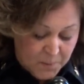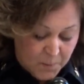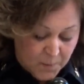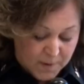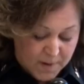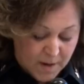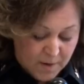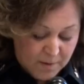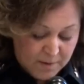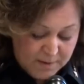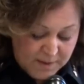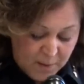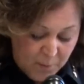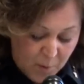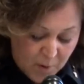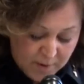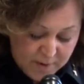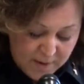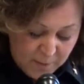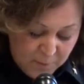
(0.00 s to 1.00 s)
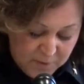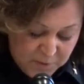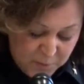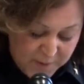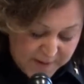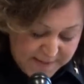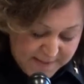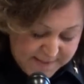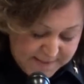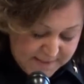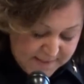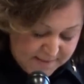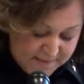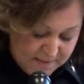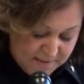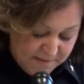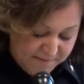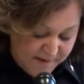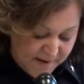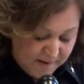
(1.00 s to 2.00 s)
We're currently working with witnesses
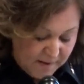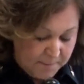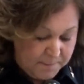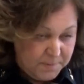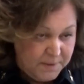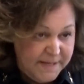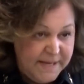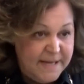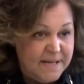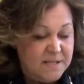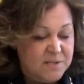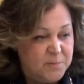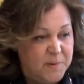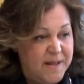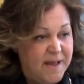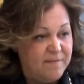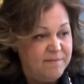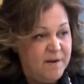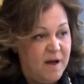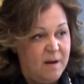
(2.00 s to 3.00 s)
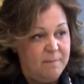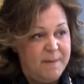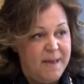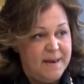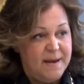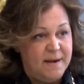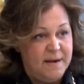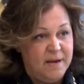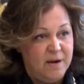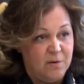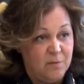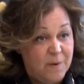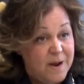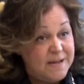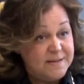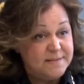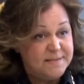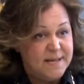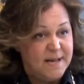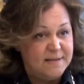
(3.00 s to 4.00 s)
to develop leads. We have not made any
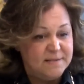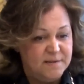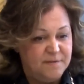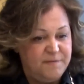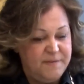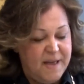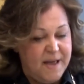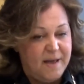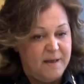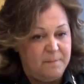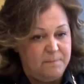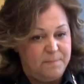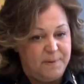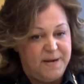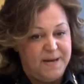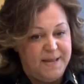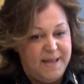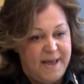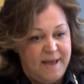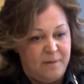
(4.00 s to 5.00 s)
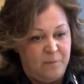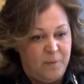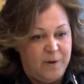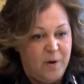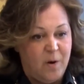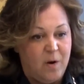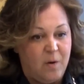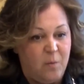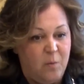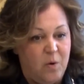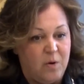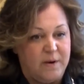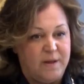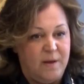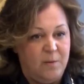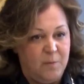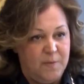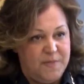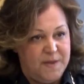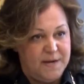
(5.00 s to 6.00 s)
arrests as of yet, but again, we are
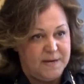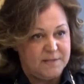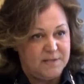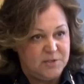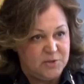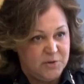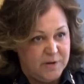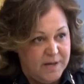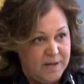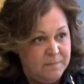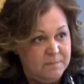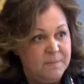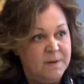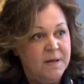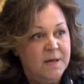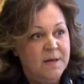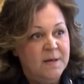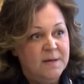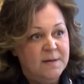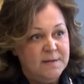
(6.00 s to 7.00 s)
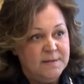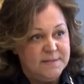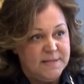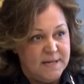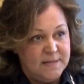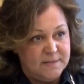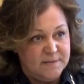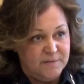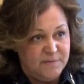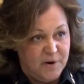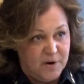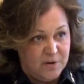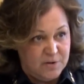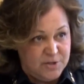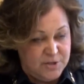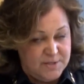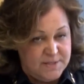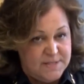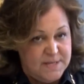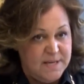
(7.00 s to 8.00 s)
working with an extreme sense of
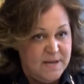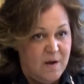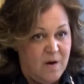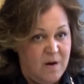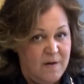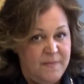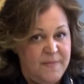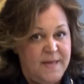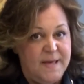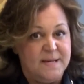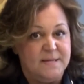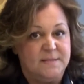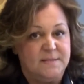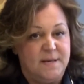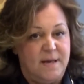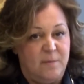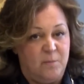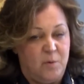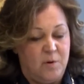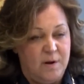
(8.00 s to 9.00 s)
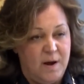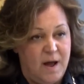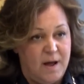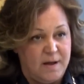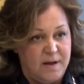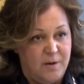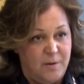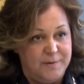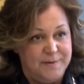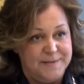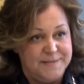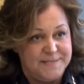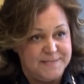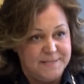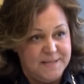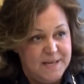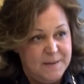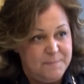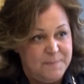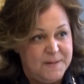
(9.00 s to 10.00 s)
urgency on this, and we're not going to
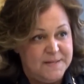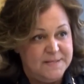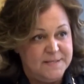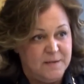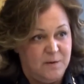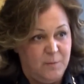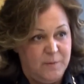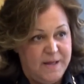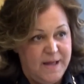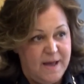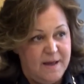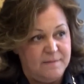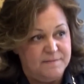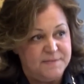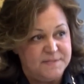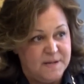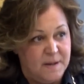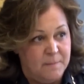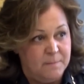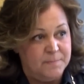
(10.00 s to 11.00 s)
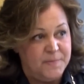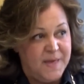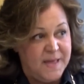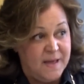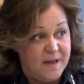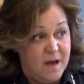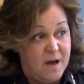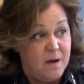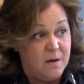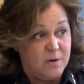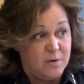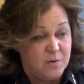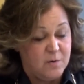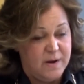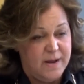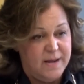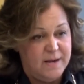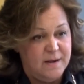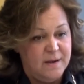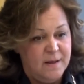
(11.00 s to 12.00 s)
sleep until we have something
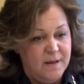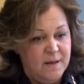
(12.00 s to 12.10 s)
concrete